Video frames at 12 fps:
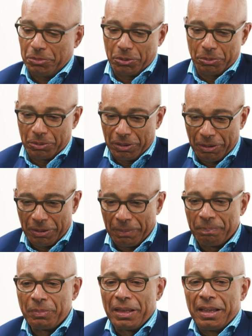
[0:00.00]
So they
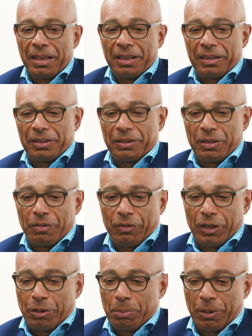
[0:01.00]
are
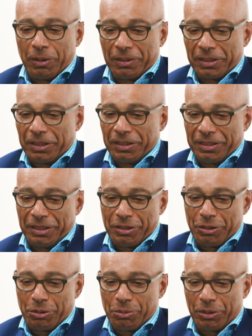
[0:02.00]
available in
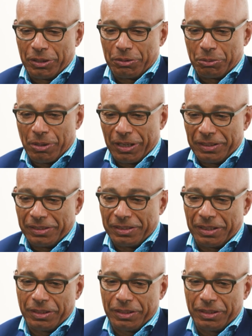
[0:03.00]
the unit to us.